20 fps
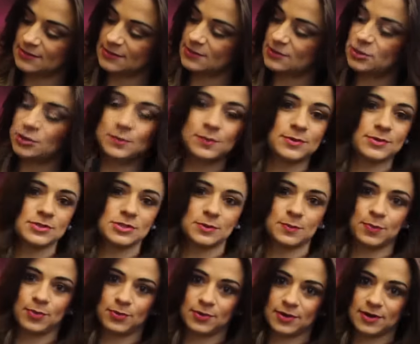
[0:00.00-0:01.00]
super
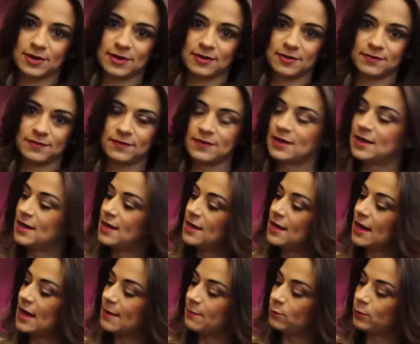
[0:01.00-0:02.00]
supportive
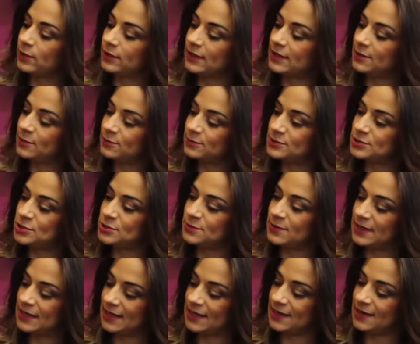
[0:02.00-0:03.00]
um, really holds you
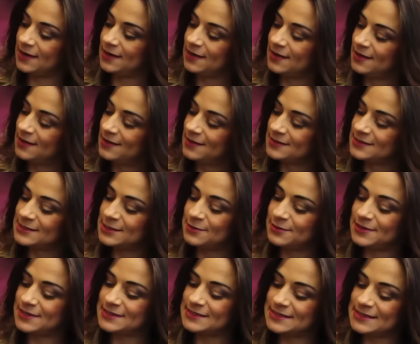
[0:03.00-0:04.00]
in so
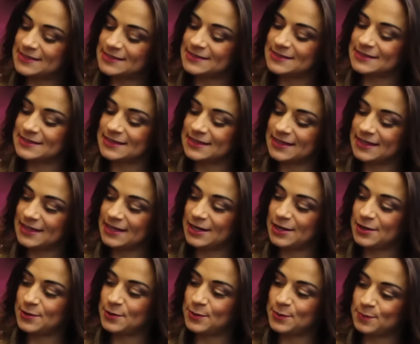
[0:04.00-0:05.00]
this is you
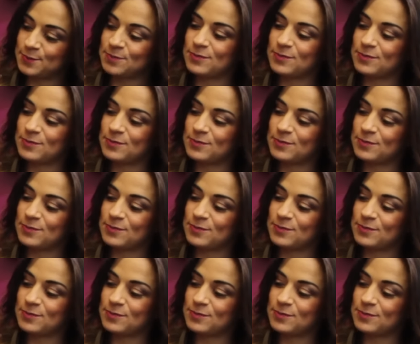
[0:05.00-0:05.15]
know